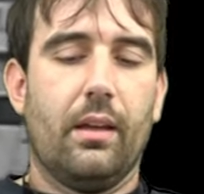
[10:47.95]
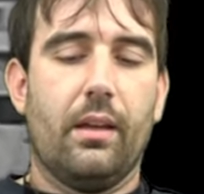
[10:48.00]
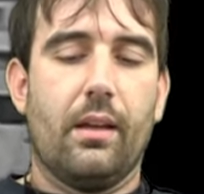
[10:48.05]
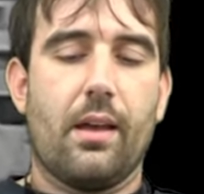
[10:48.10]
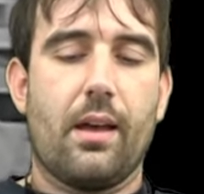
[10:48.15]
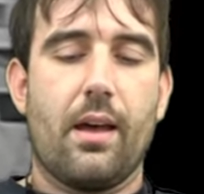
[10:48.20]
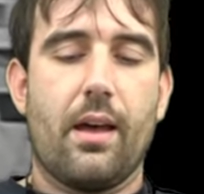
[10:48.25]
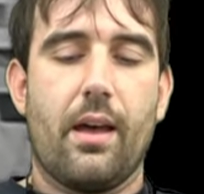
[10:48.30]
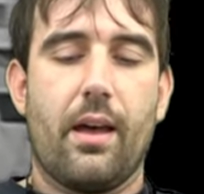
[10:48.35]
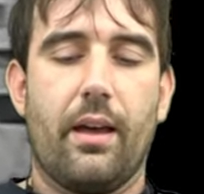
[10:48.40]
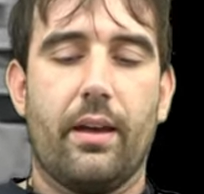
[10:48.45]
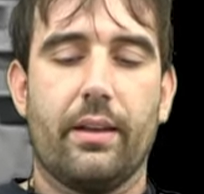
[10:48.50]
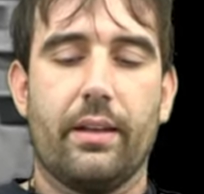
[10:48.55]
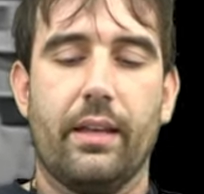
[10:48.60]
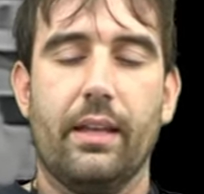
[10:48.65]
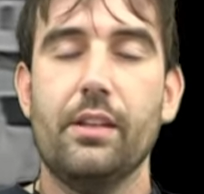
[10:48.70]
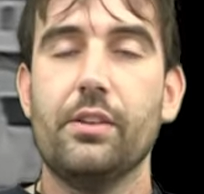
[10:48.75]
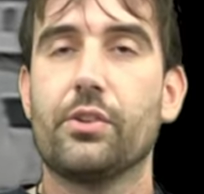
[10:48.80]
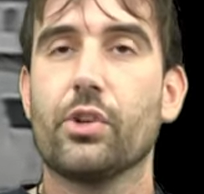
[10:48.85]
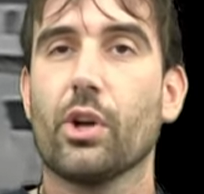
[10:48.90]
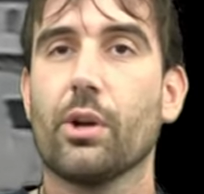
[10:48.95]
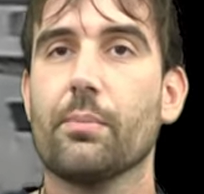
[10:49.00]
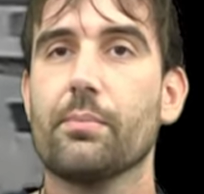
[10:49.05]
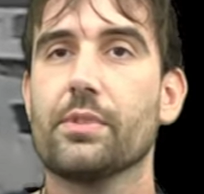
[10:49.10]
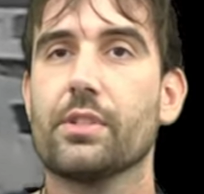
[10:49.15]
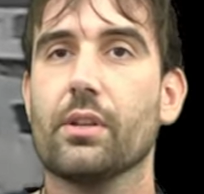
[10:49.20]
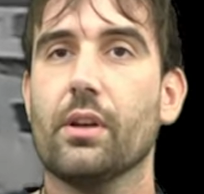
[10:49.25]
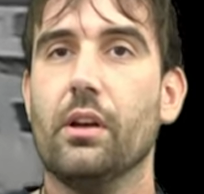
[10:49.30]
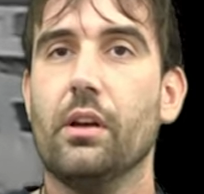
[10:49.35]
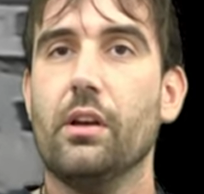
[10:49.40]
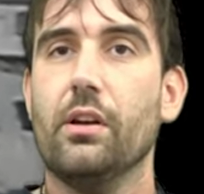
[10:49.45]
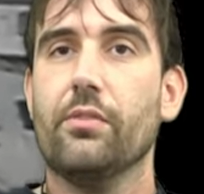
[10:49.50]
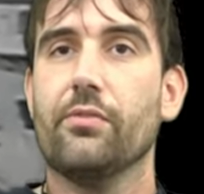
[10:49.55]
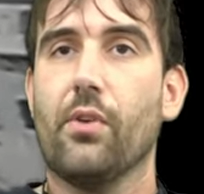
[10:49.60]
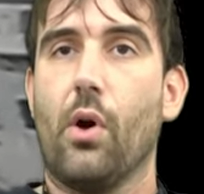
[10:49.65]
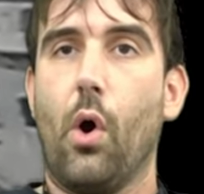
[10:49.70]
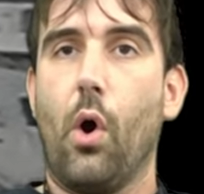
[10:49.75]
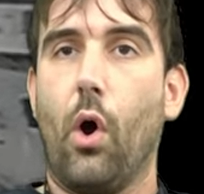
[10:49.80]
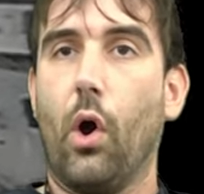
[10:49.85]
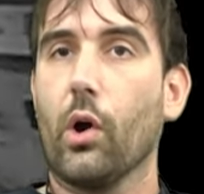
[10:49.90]
Uh, in terms
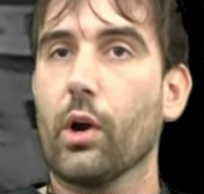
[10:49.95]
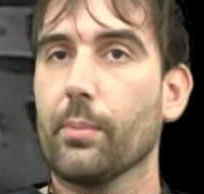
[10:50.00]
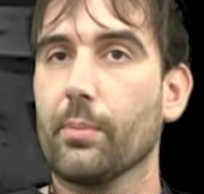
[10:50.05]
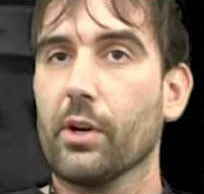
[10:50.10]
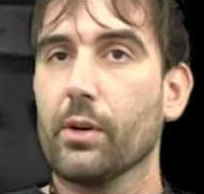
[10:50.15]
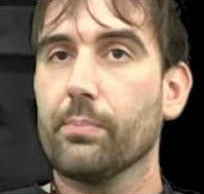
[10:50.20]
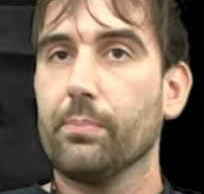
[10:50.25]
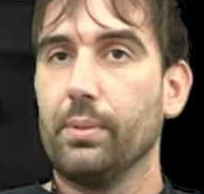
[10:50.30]
of armor